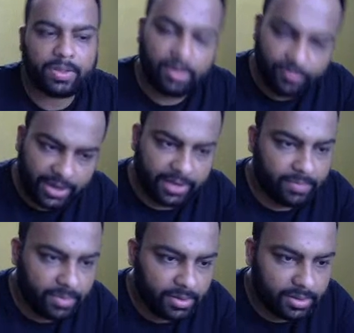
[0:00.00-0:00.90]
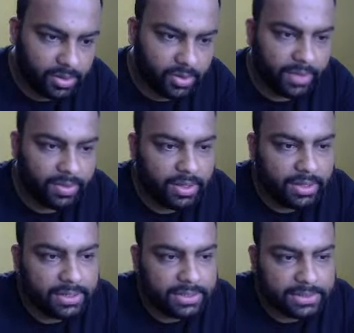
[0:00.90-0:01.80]
Fine. Okay,
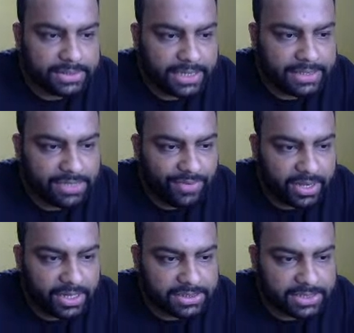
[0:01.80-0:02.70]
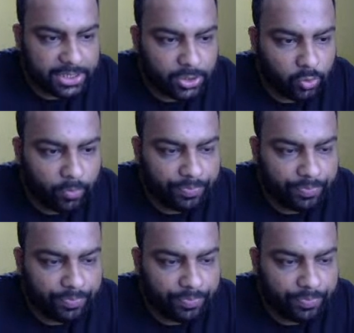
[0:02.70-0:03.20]
say this vector is z2,